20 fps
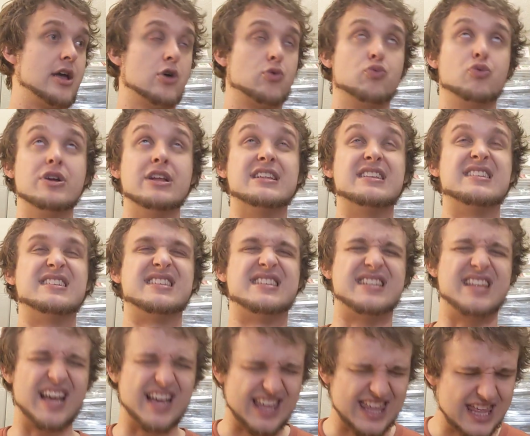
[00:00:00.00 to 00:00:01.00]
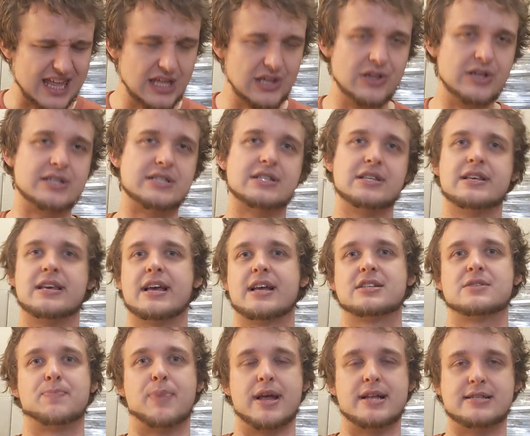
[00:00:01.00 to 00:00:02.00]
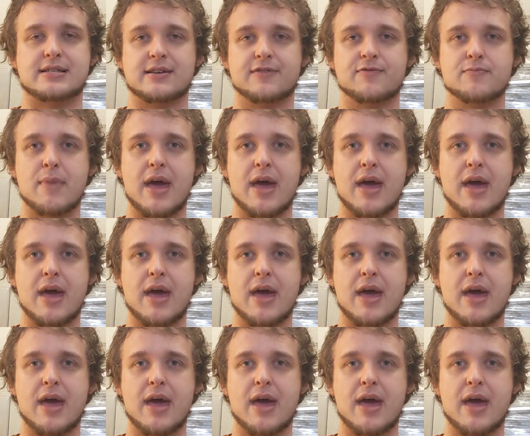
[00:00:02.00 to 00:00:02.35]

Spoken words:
a ridiculously expensive